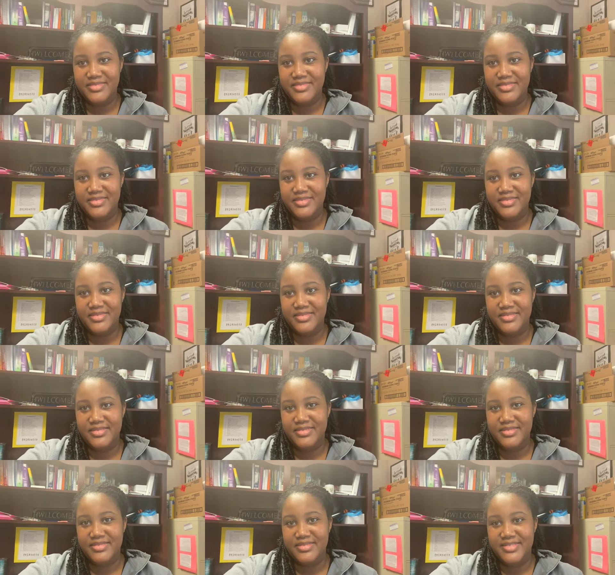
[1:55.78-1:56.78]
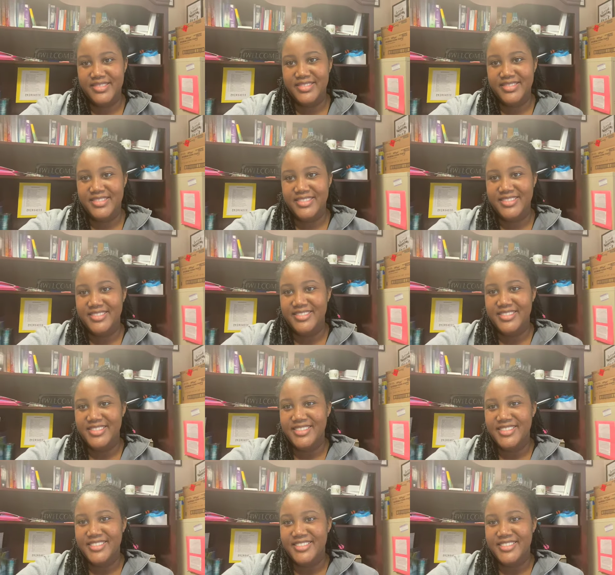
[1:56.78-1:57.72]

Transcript: [no speech]